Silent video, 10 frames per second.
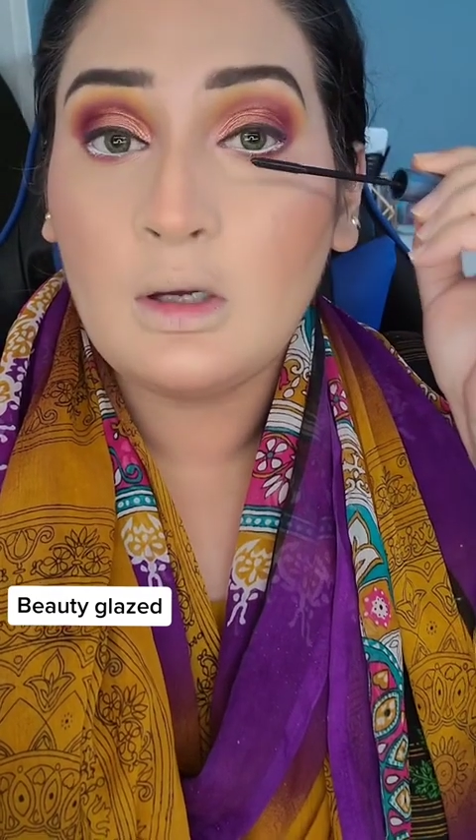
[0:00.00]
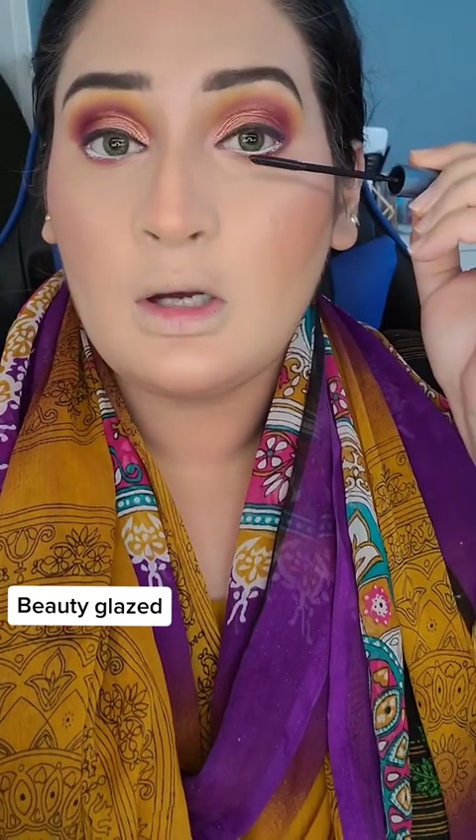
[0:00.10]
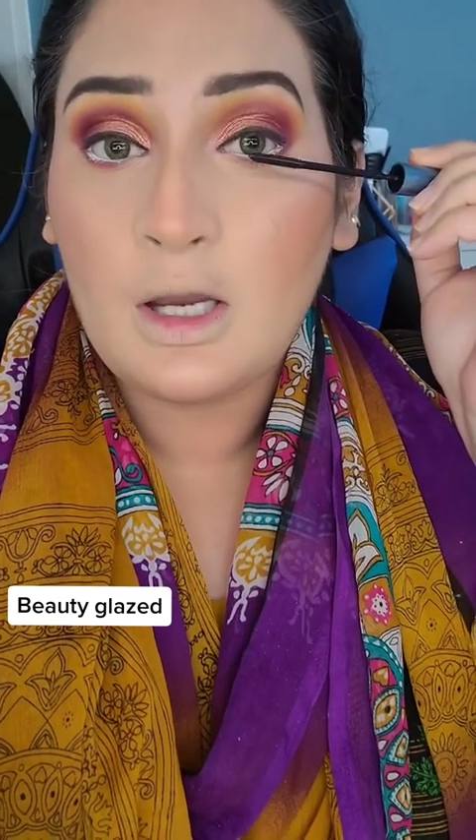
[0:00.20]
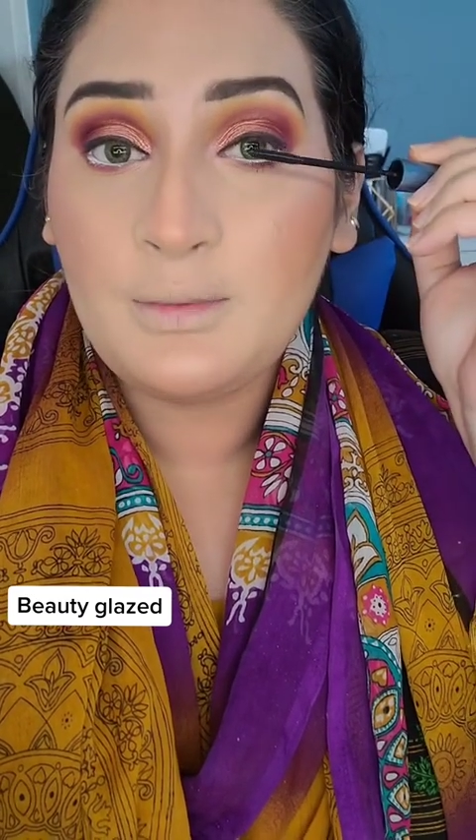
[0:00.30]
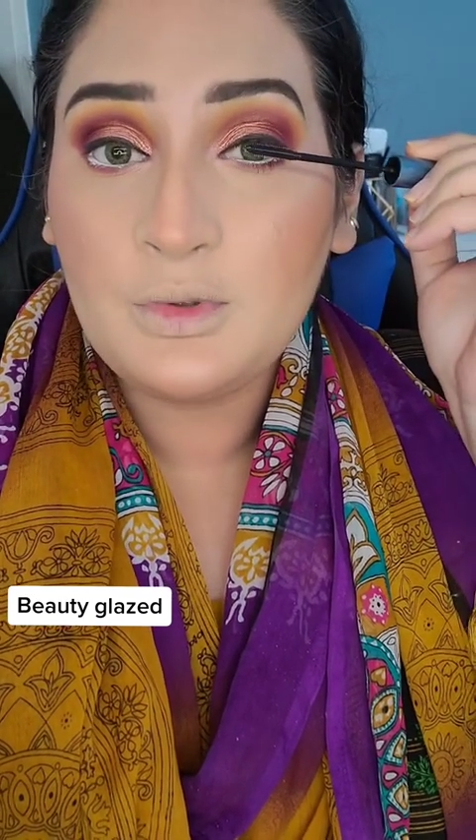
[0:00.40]

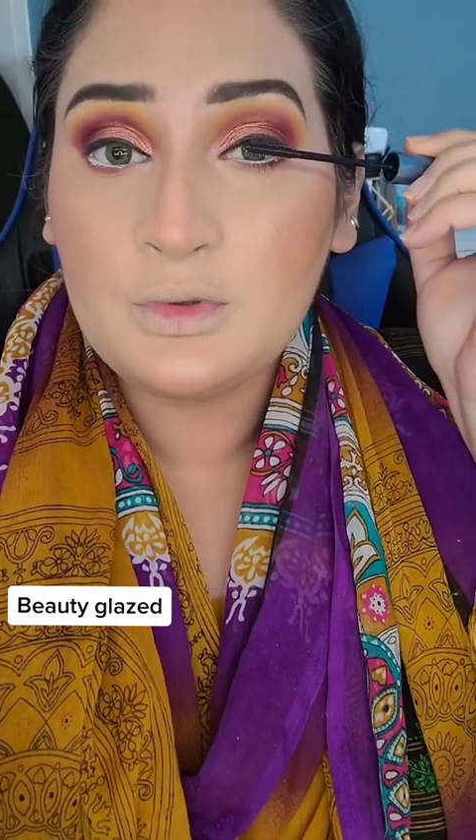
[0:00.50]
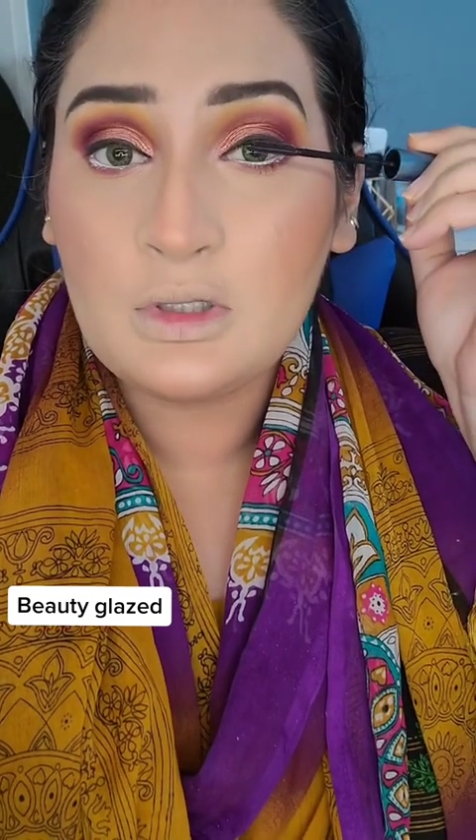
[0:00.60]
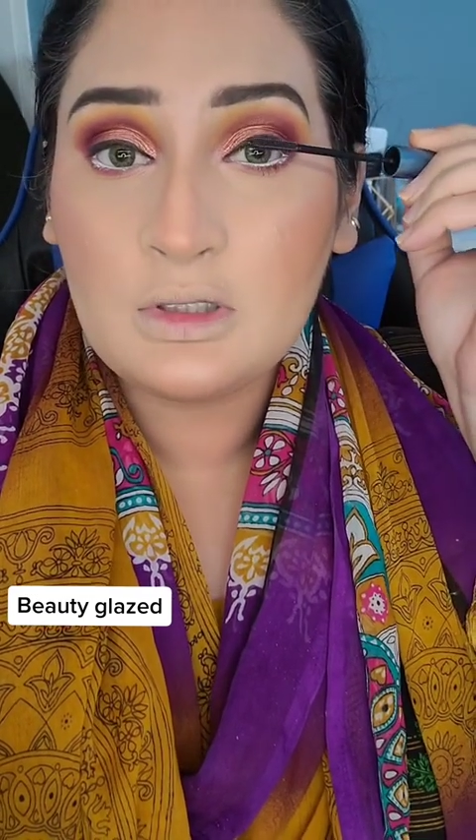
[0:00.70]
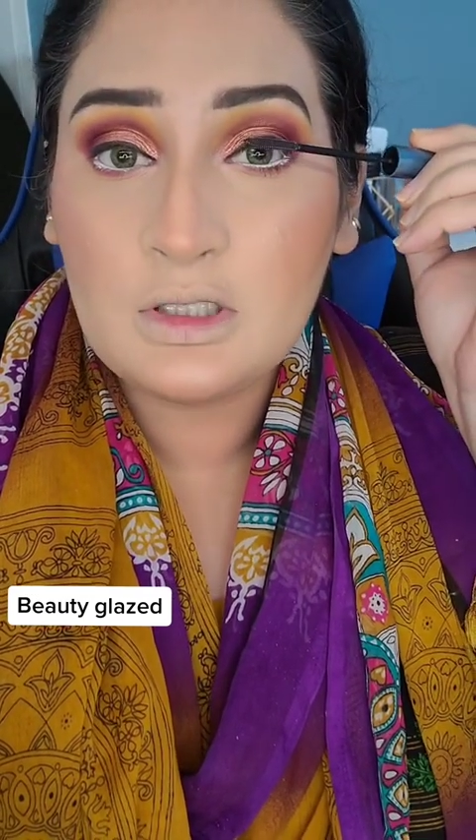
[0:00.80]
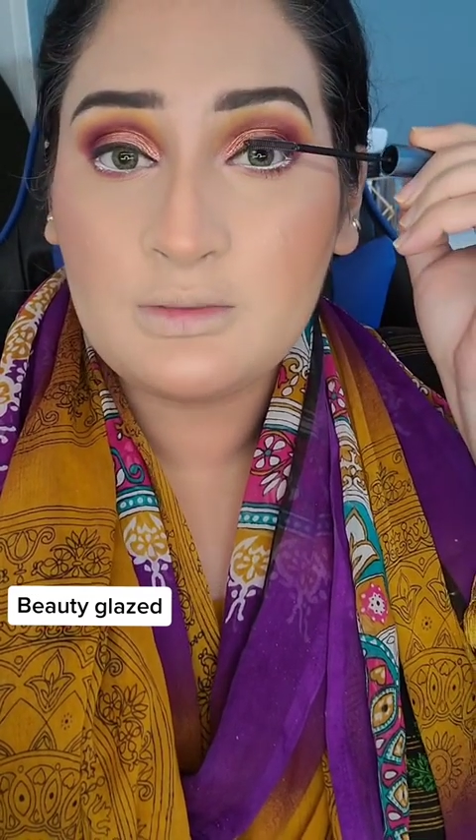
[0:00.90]
I'm
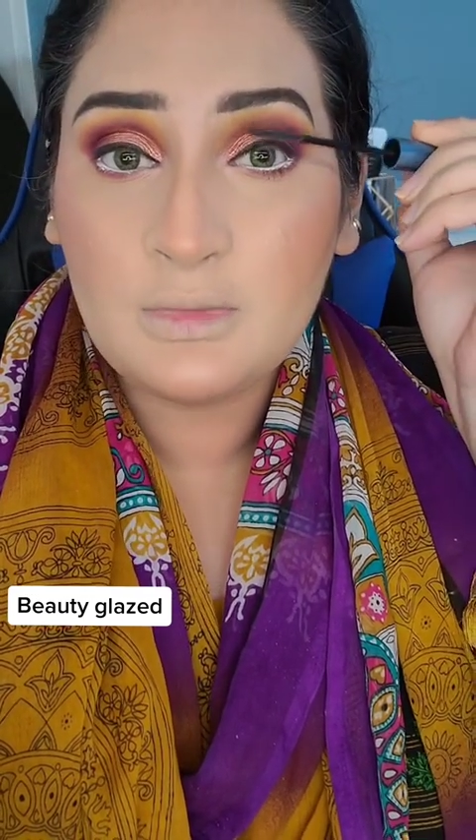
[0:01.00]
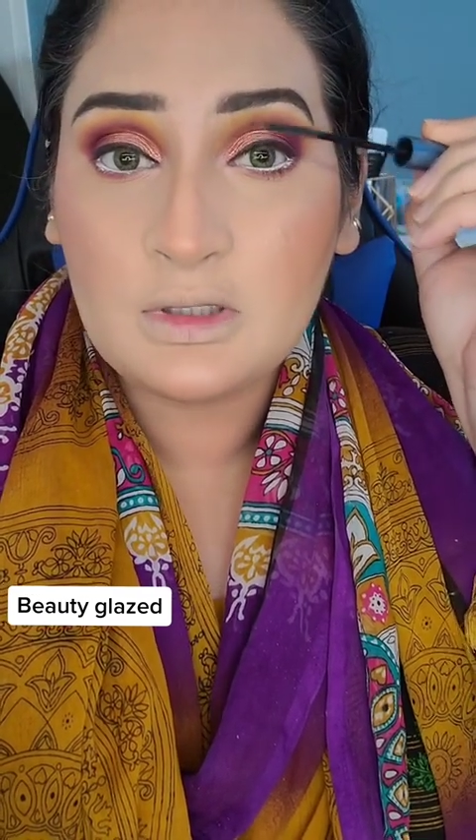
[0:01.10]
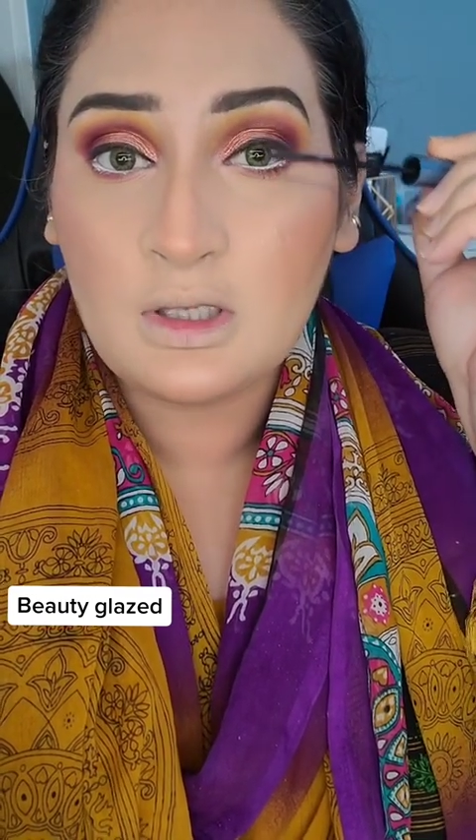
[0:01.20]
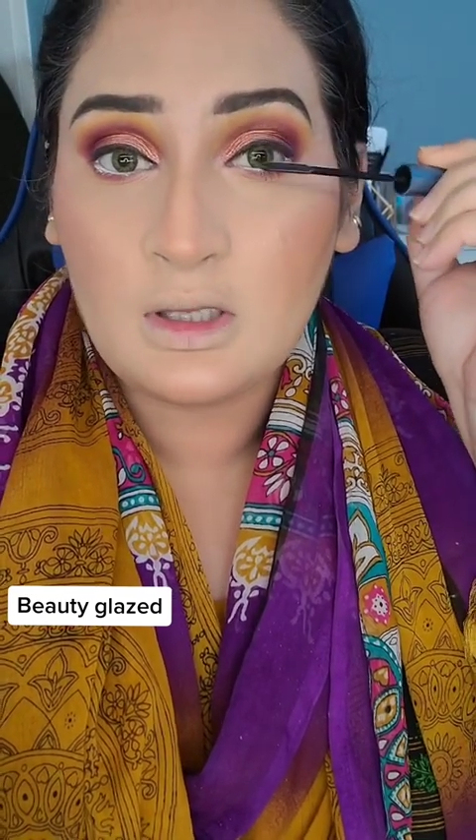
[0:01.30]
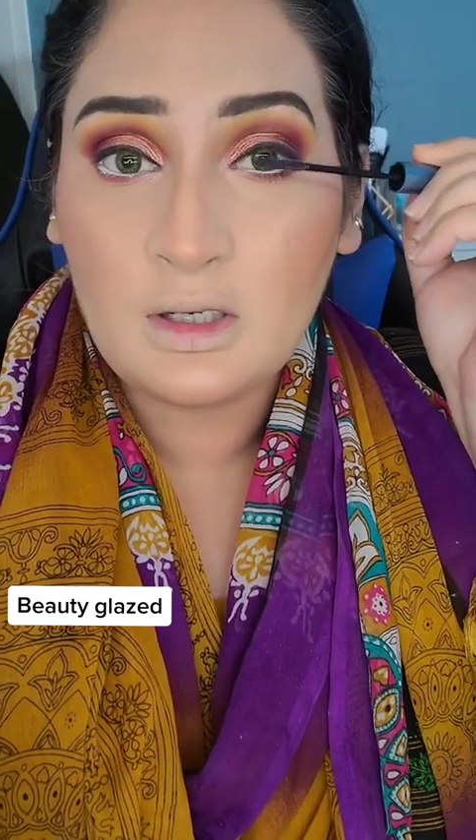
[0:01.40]
using this
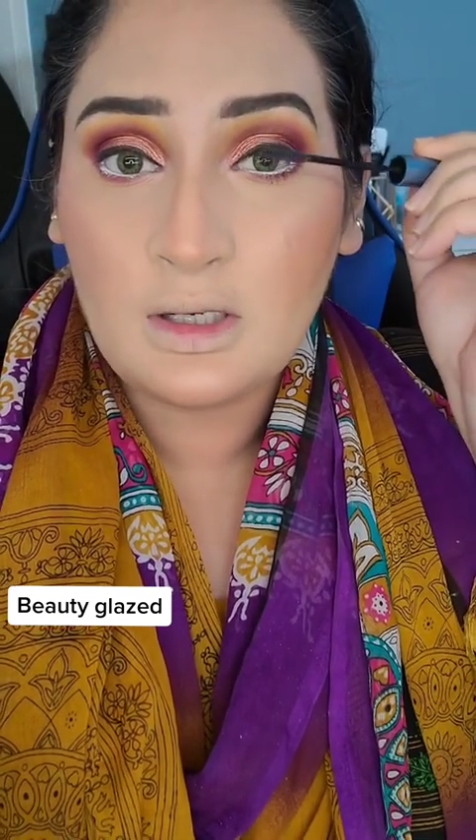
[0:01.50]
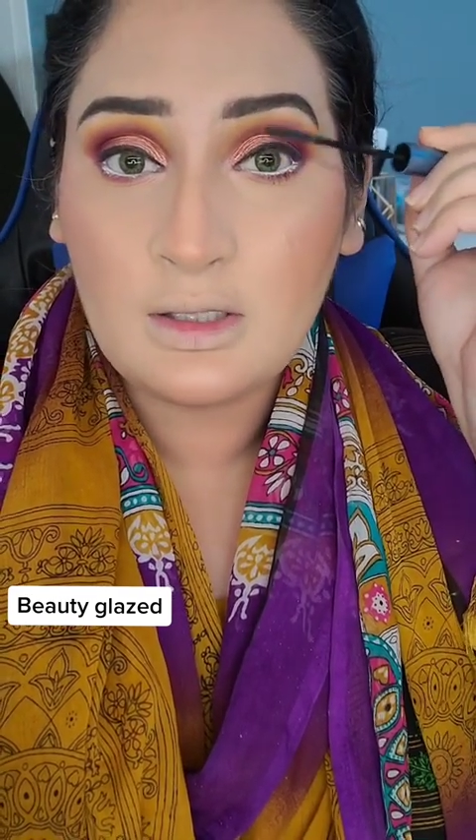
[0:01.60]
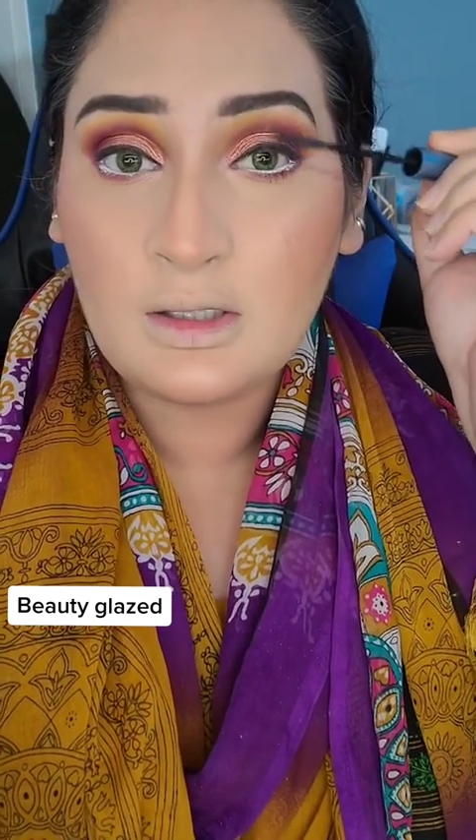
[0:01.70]
mascara like